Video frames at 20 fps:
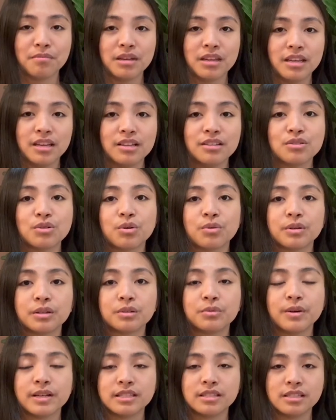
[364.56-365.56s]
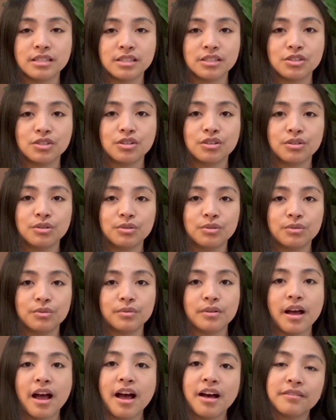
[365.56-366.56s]
meetings or requesting to
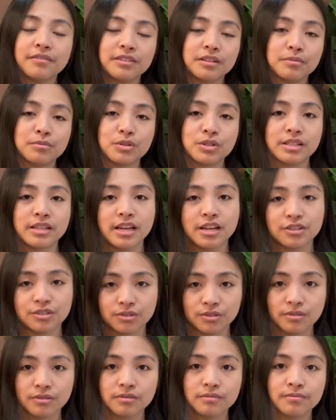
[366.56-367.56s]
have them rescheduled.